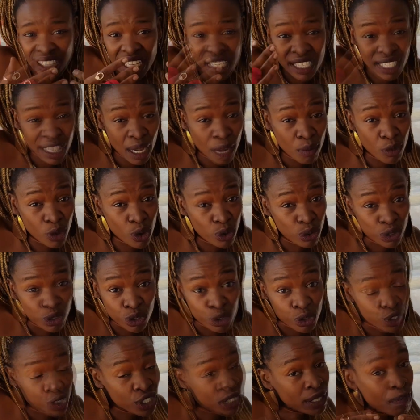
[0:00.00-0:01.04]
some roles
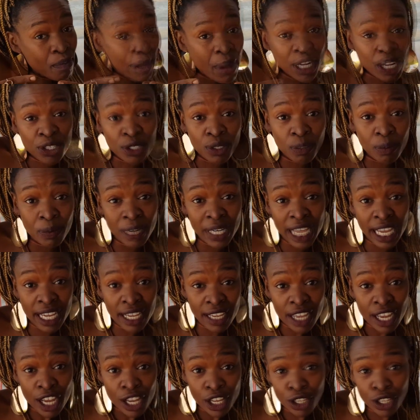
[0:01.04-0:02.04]
you're just meant to play.